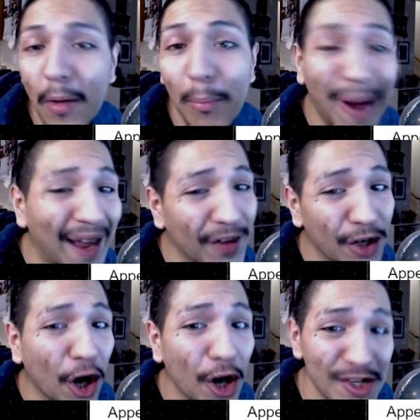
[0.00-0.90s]
buy their
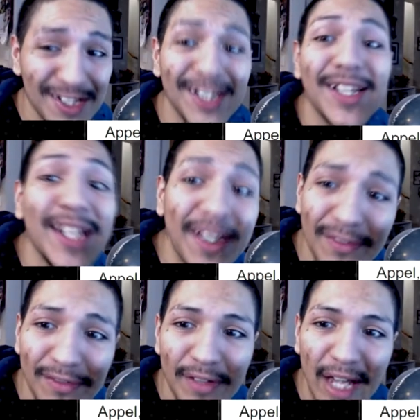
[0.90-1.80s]
cars, and
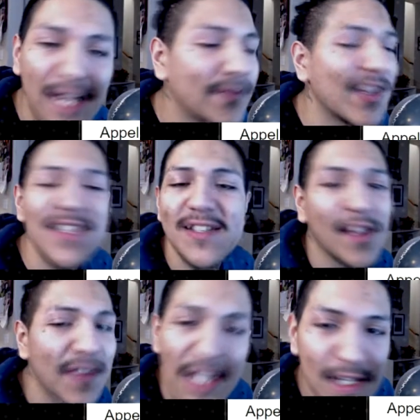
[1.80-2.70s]
leave, and invest
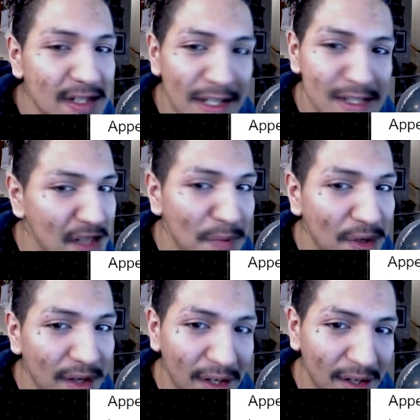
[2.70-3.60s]
nothing else in this
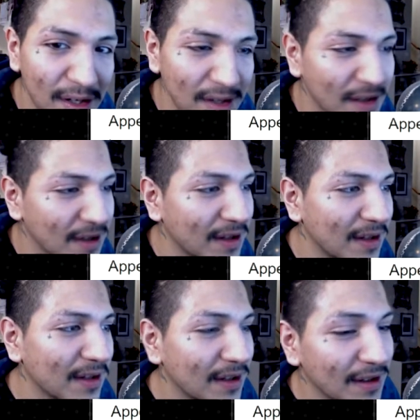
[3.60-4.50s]
community.
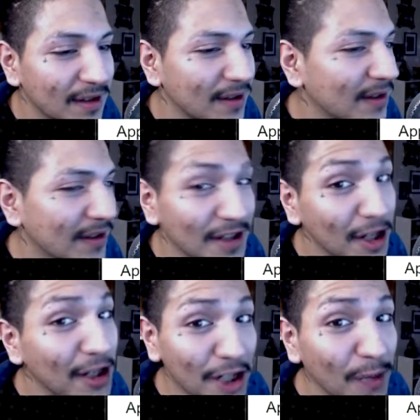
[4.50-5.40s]

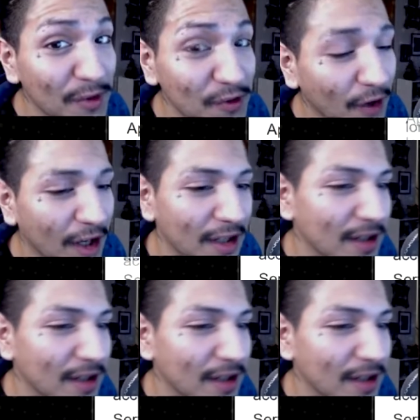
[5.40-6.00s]
Y'all dumb as fuck.